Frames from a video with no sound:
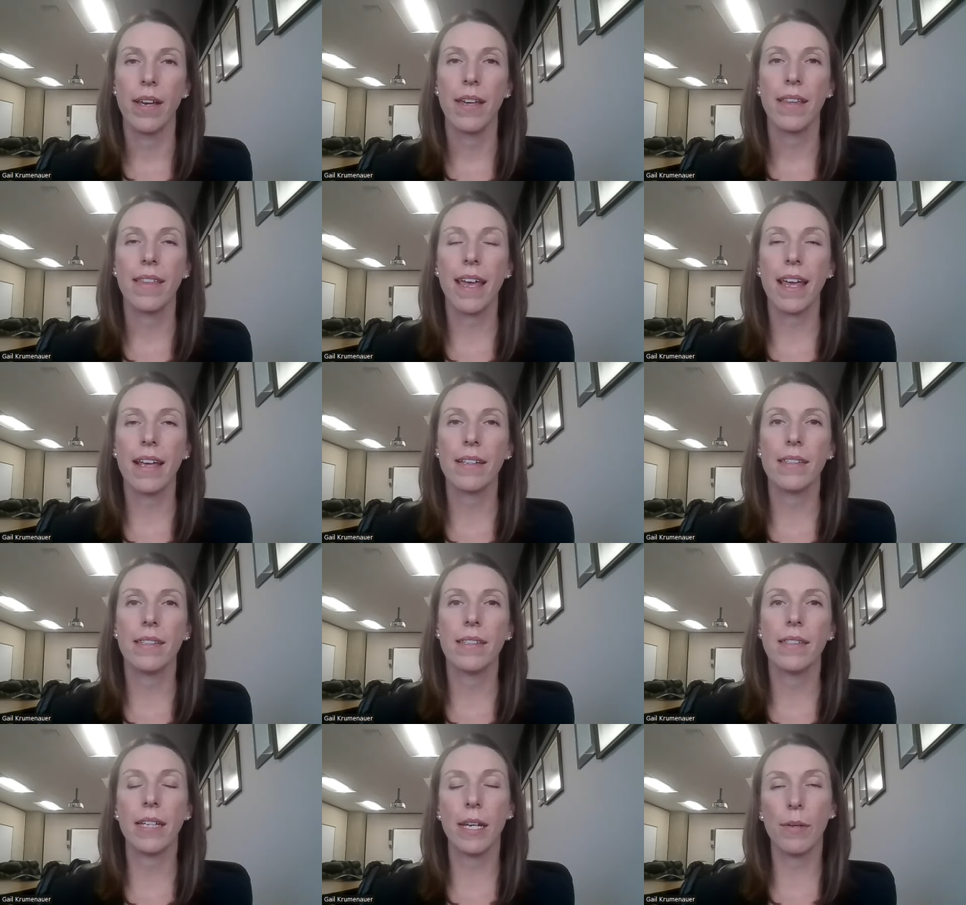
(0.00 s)

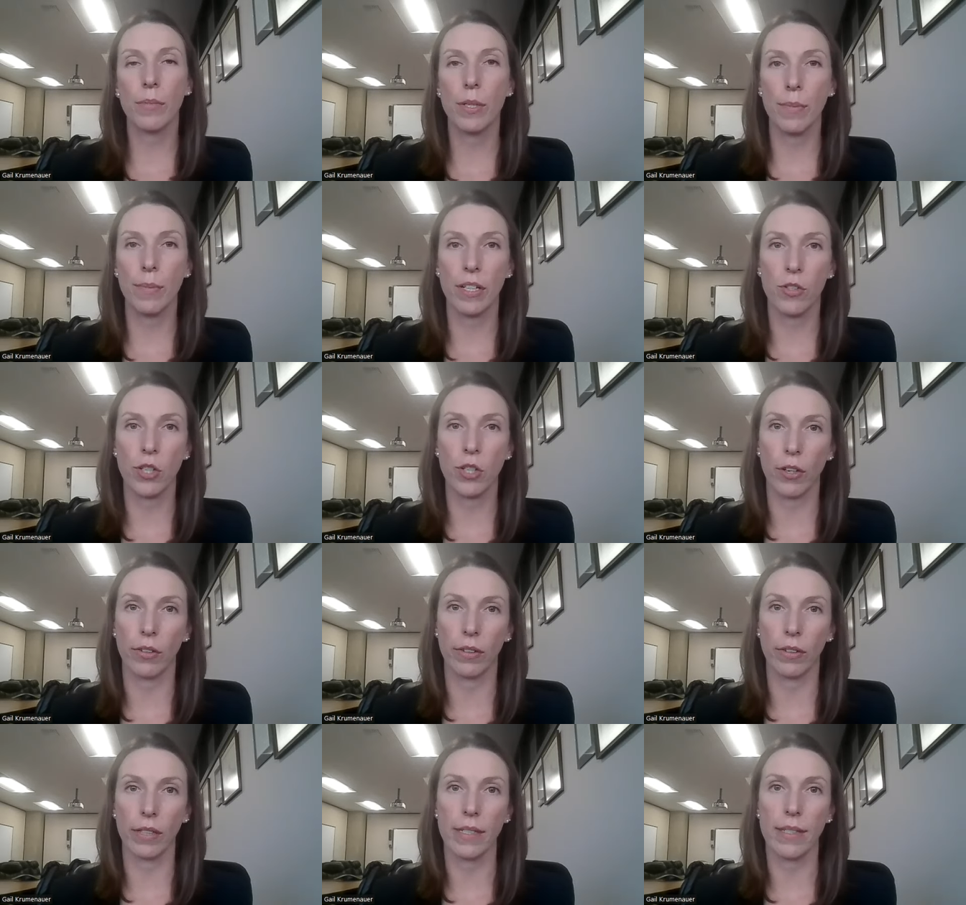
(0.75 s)
things seem to be
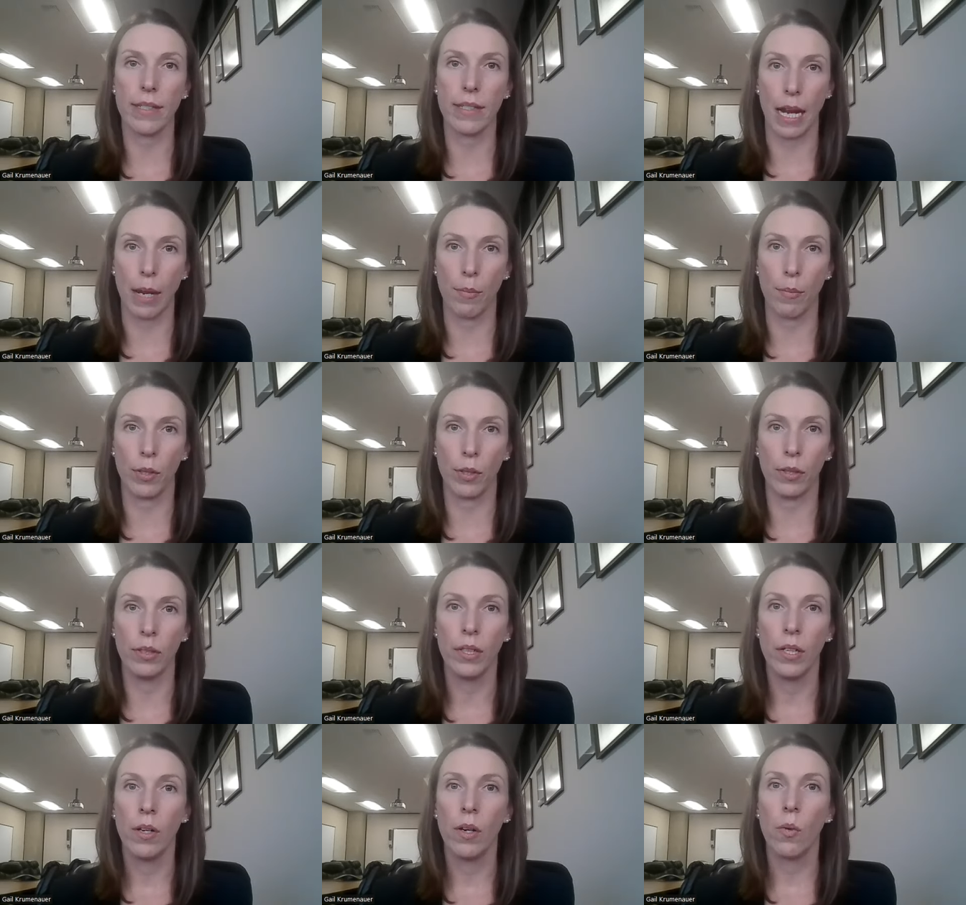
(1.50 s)
generally
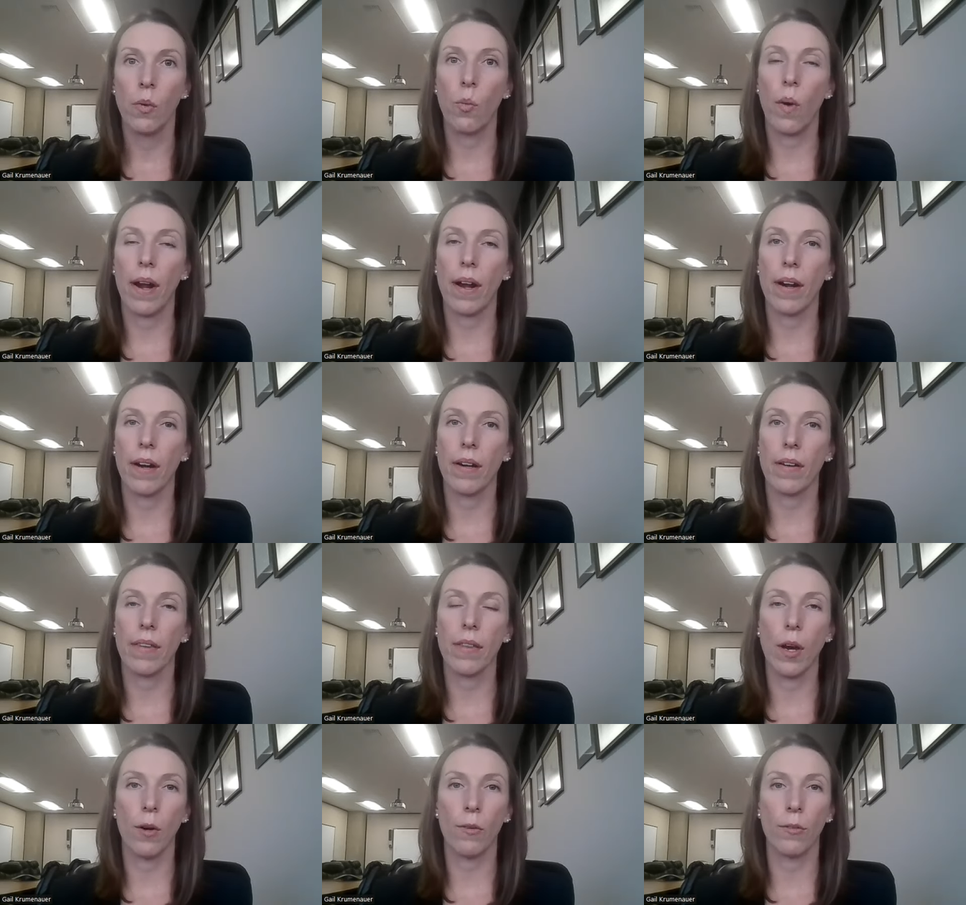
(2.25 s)
stable, where
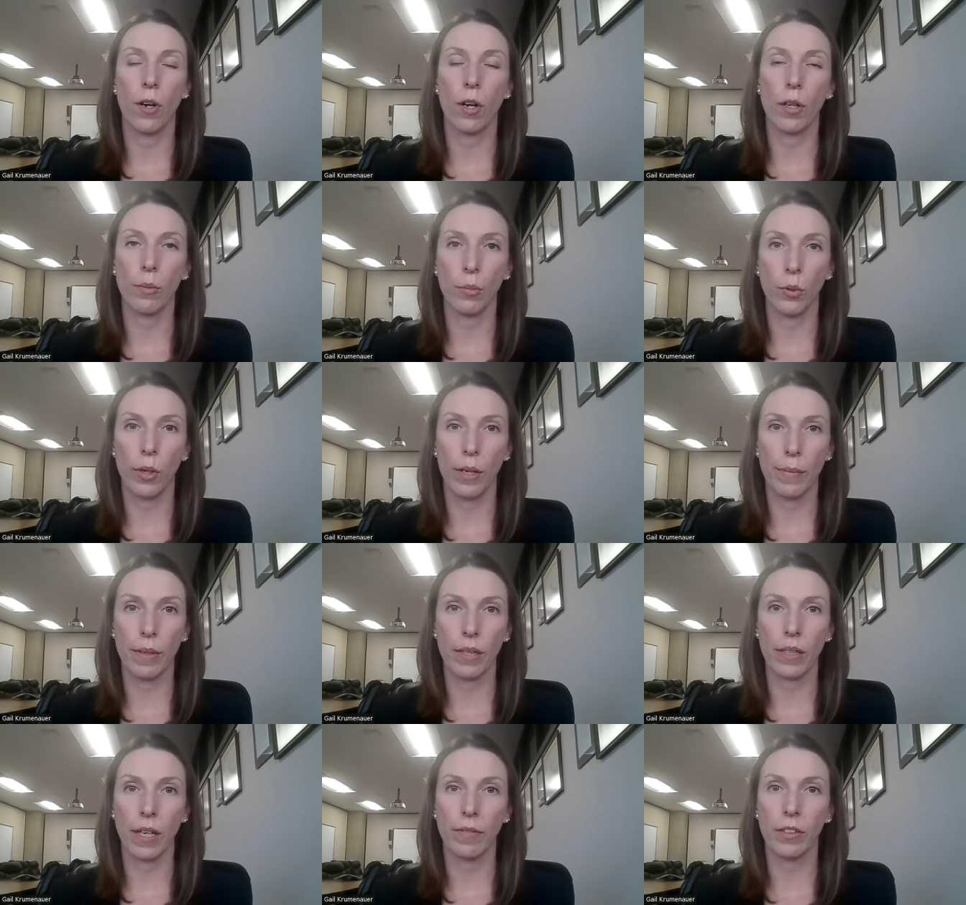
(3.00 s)
the overall
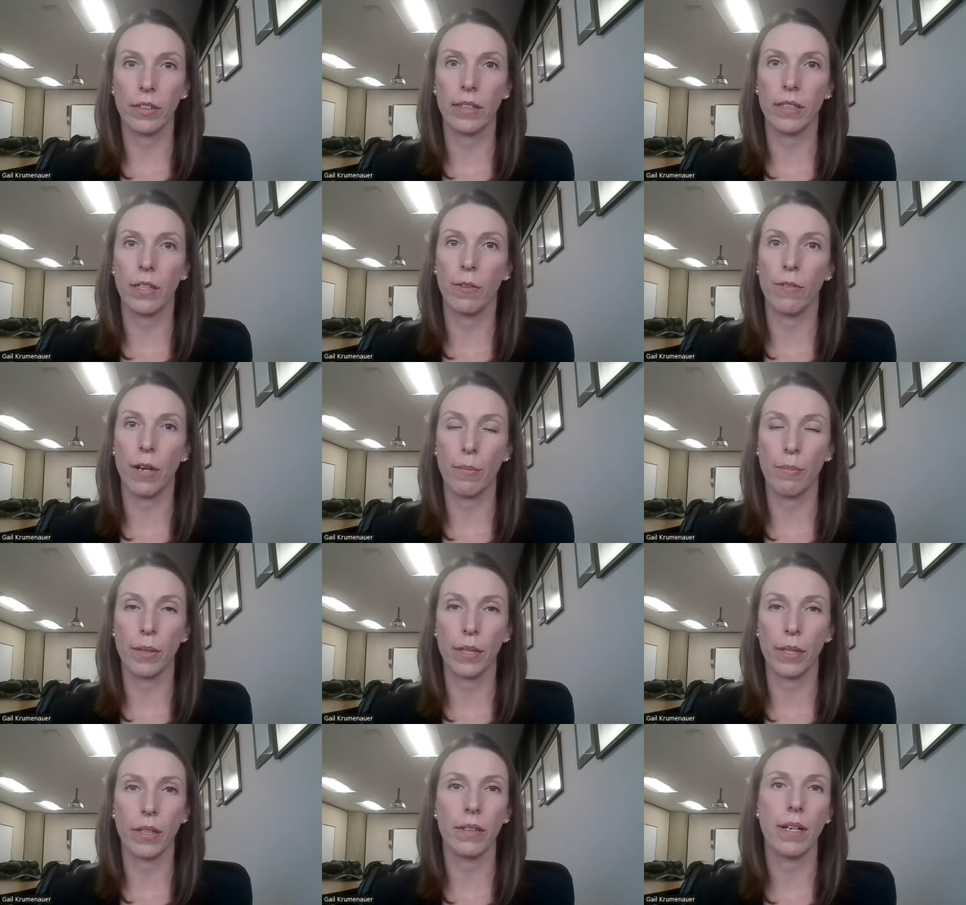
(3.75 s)
employment level in
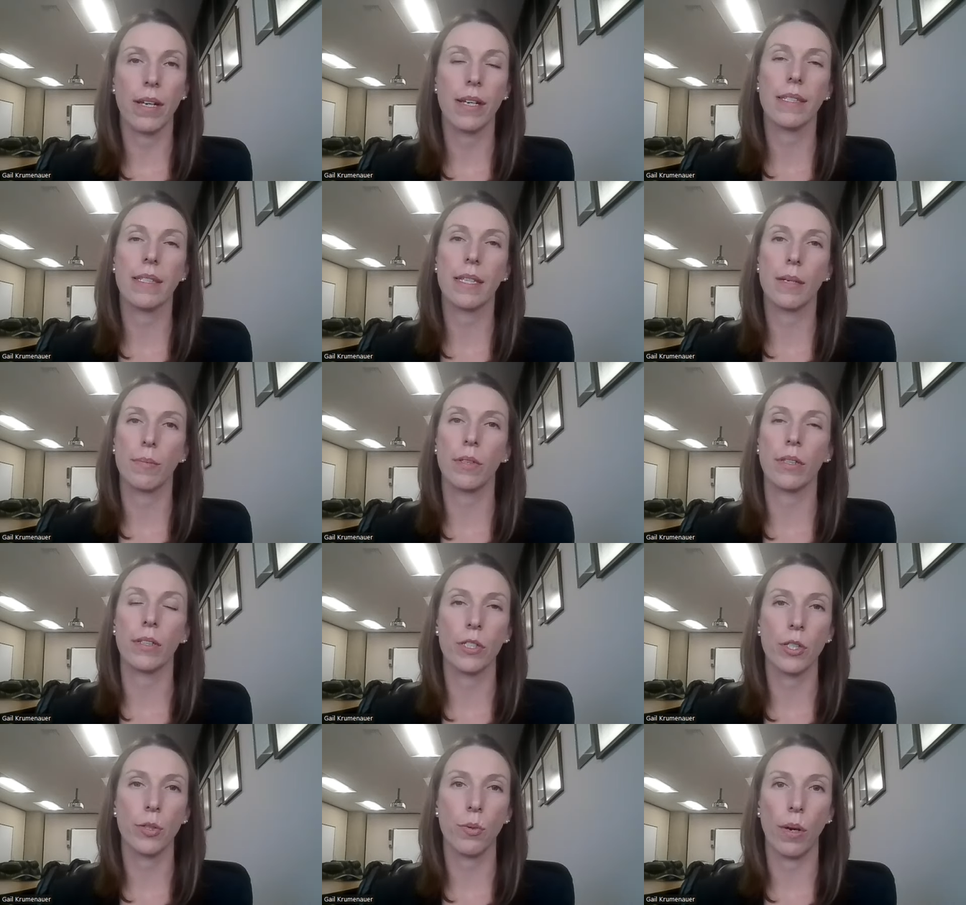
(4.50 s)
November is
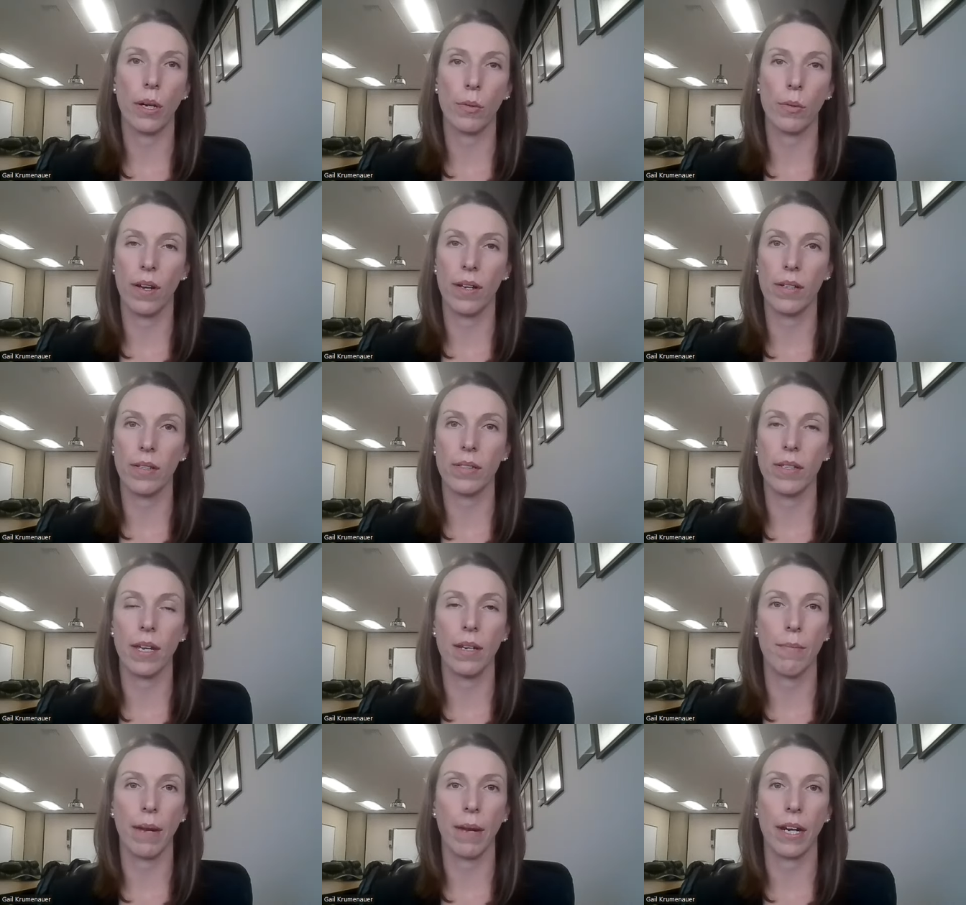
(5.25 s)
similar to what it was
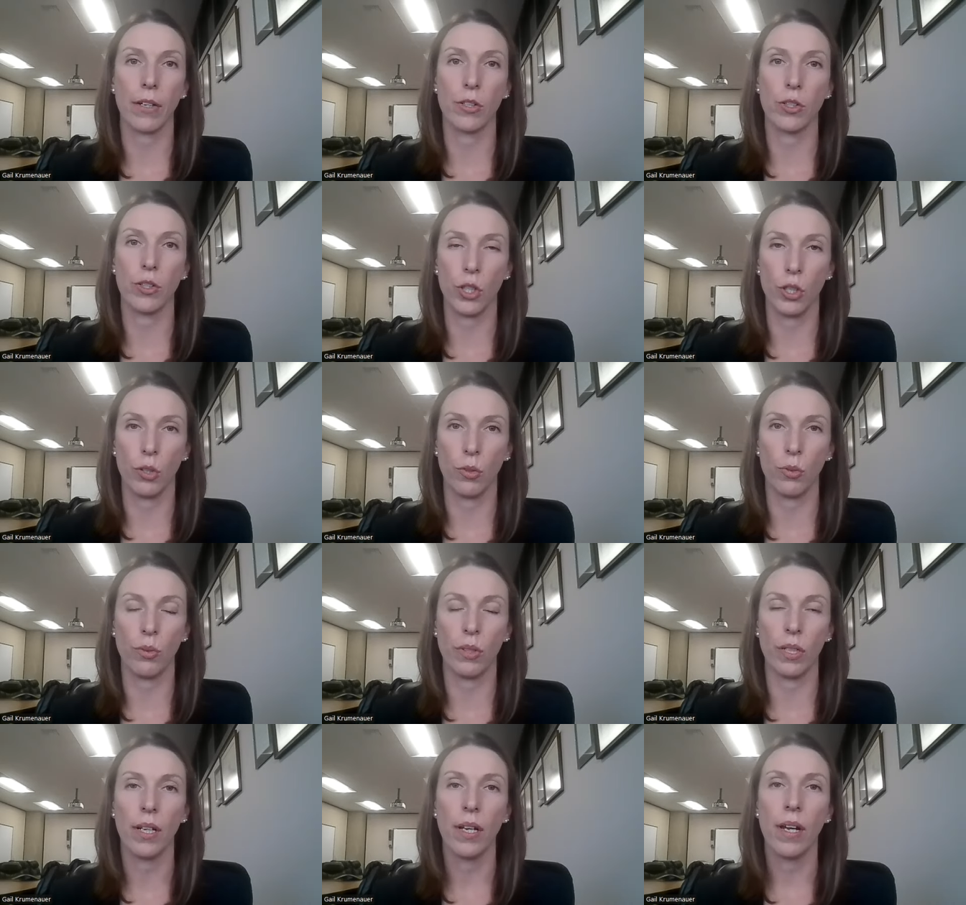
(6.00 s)
in May or
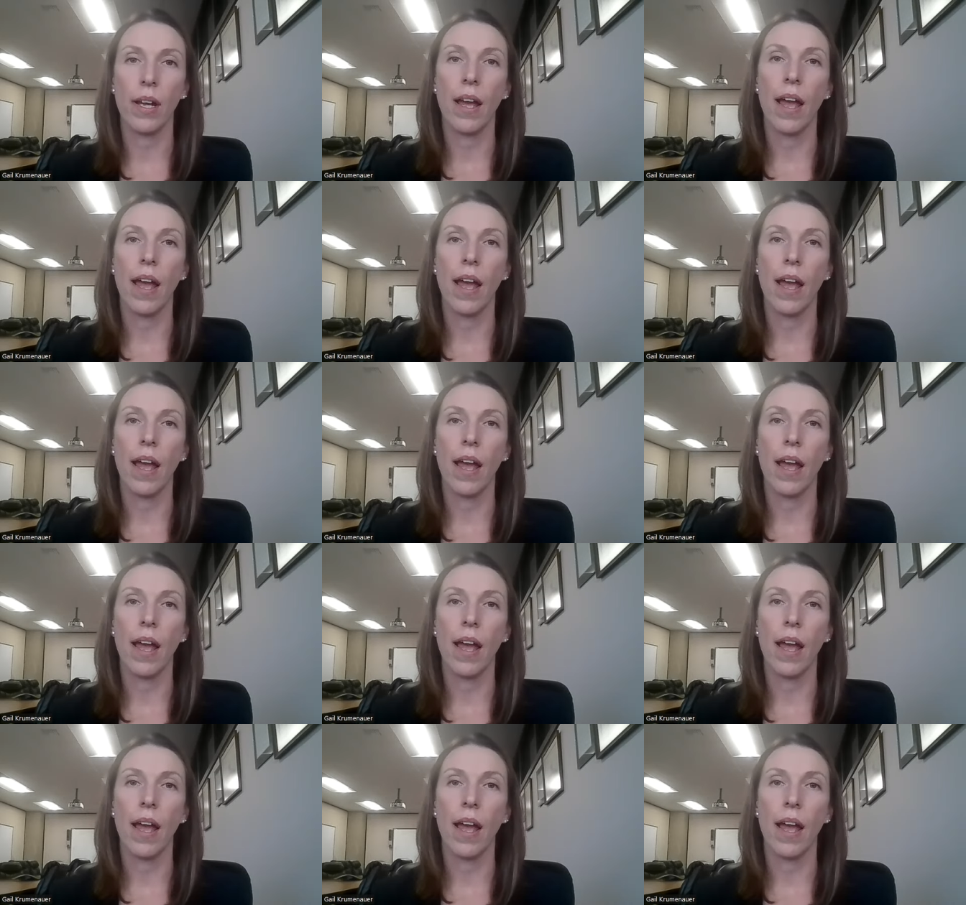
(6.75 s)
June.